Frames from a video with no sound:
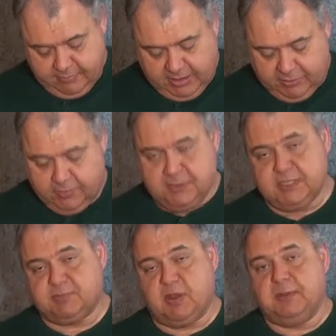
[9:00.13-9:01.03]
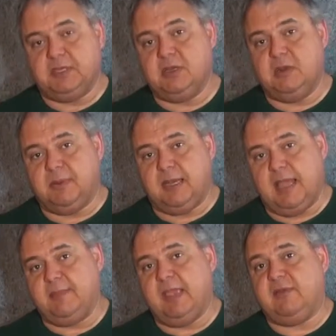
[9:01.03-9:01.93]
enthusiasts probably do, but
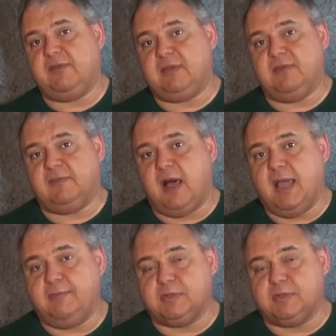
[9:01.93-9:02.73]
M855